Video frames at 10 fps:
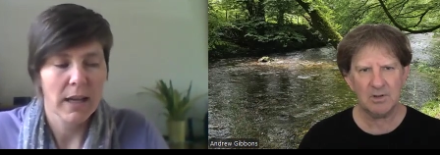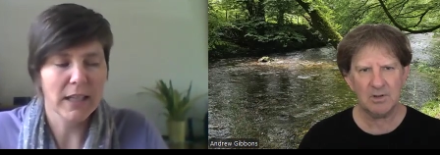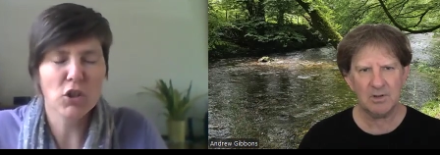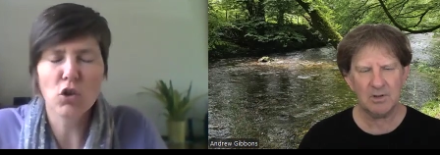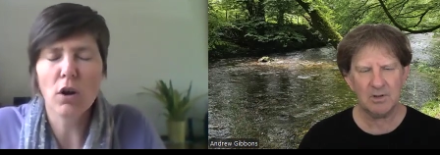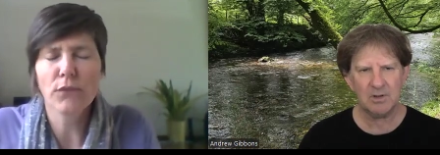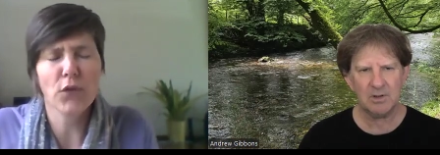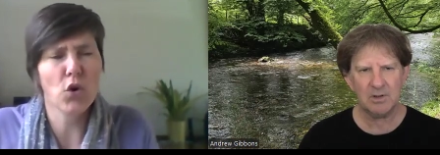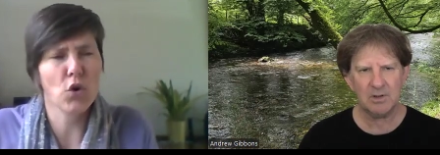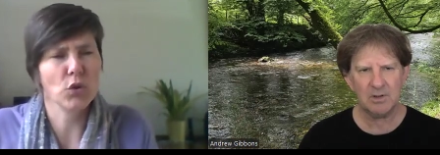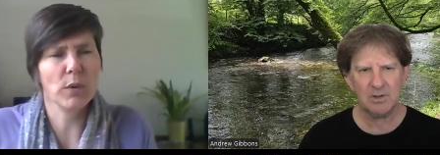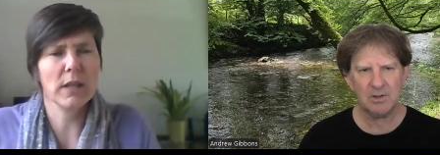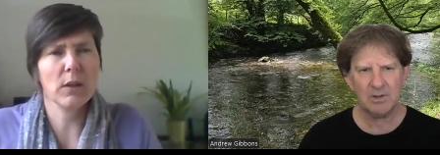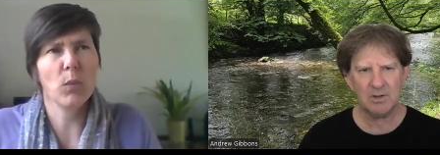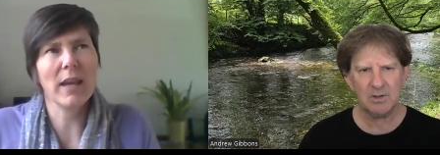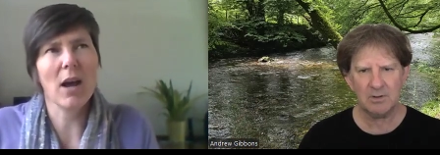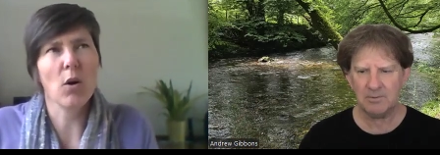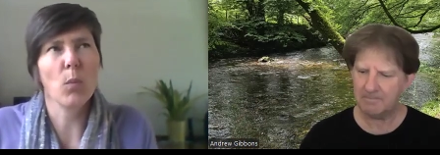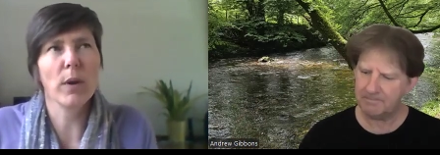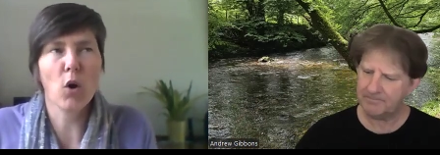Speaker 1: it's not forced. We we
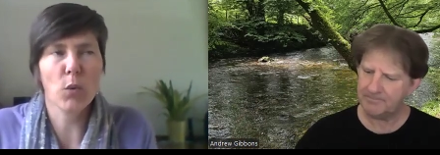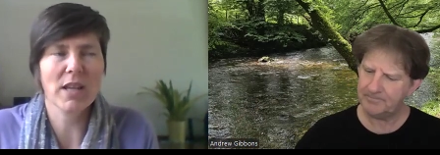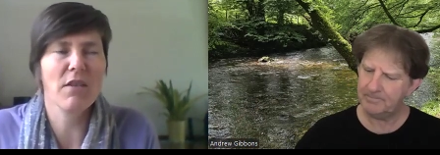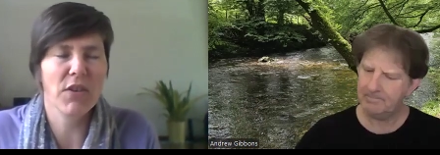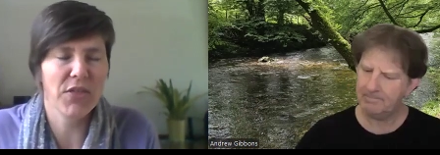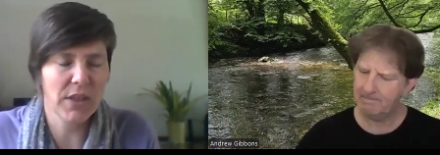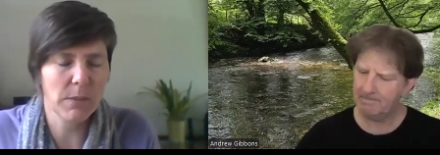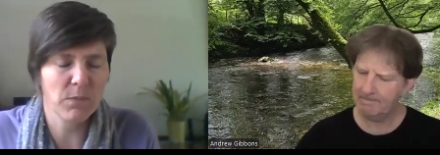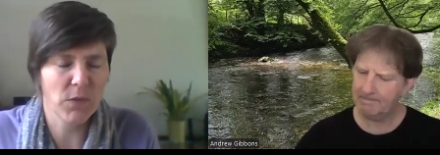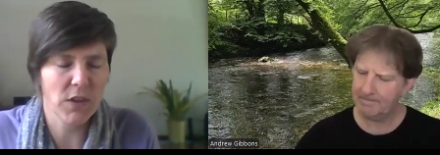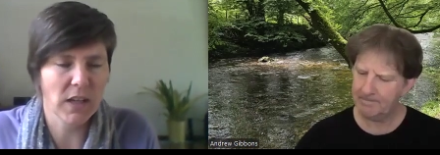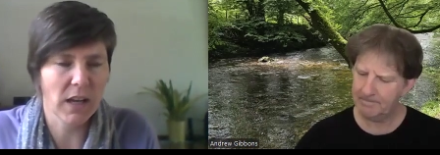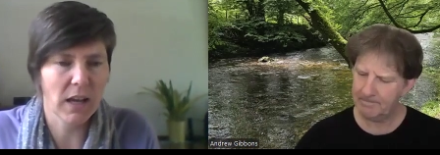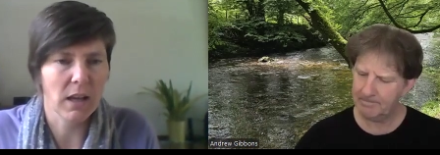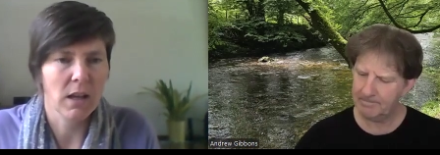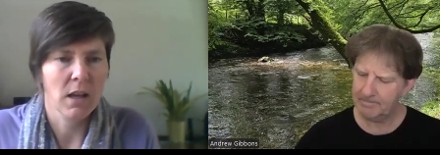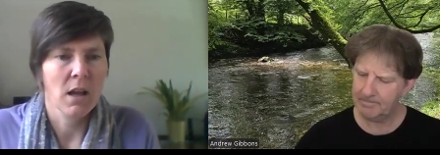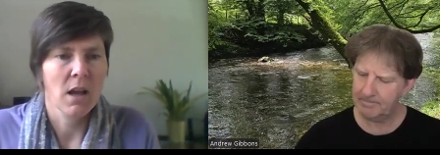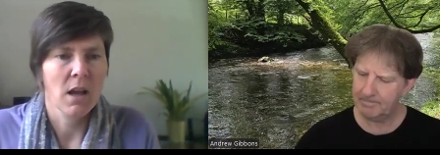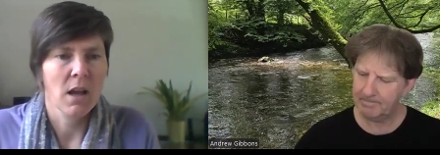we always have a theme for the day
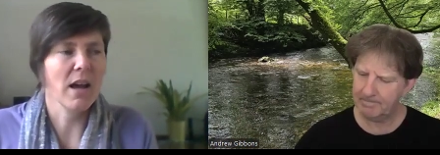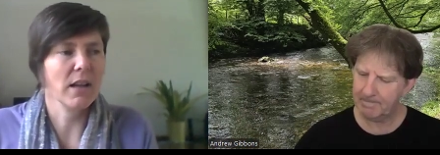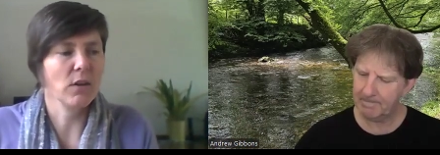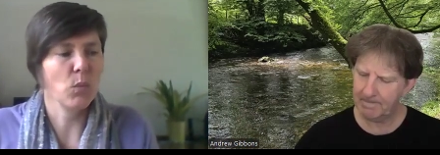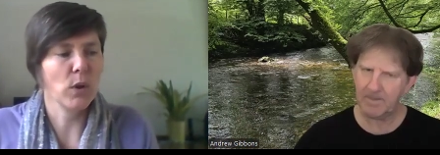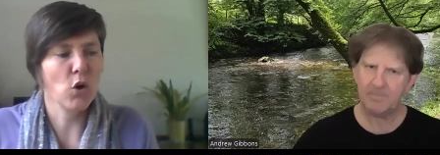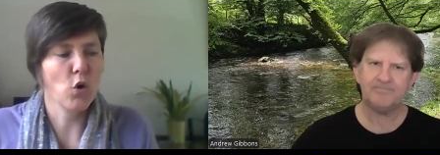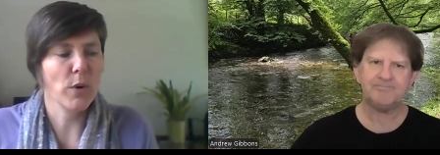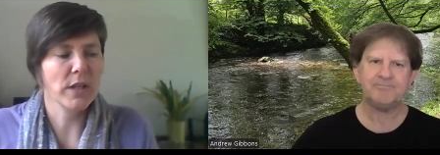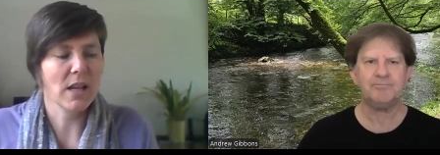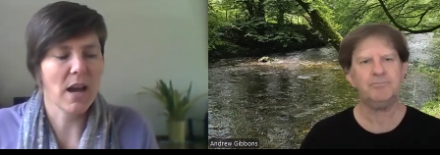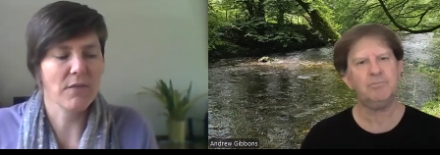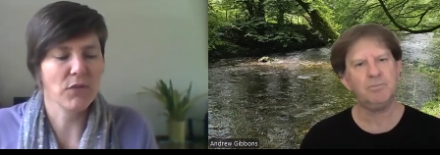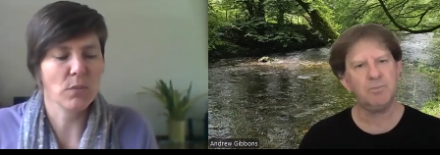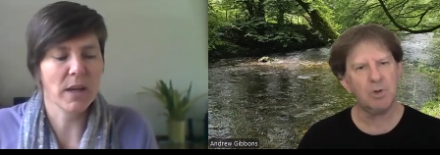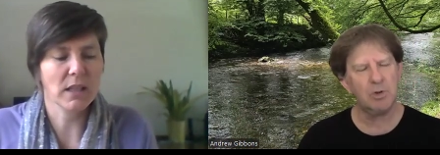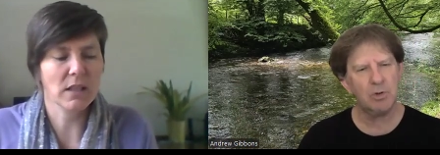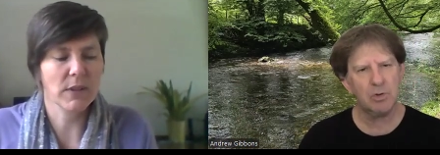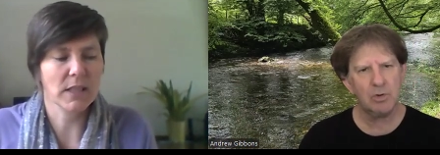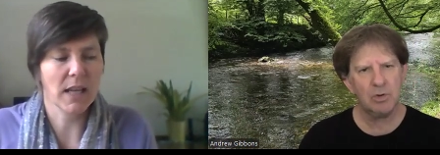and we always have some
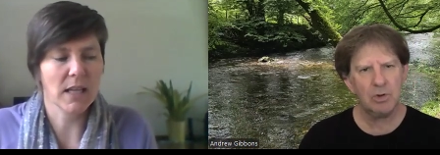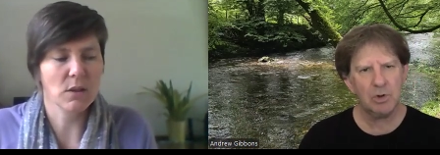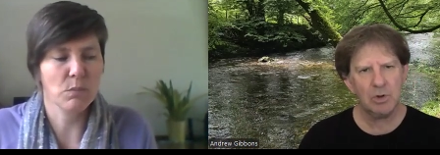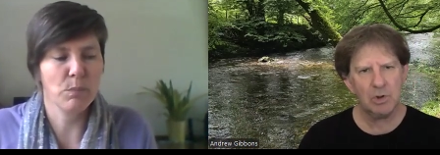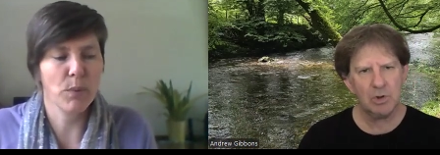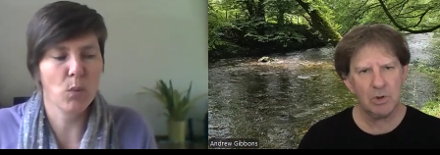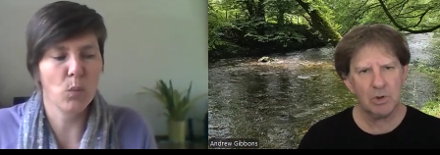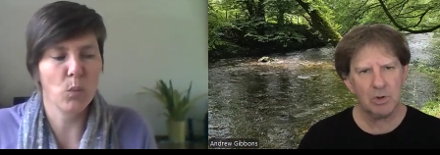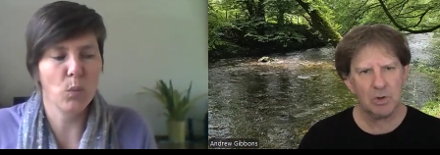activities, but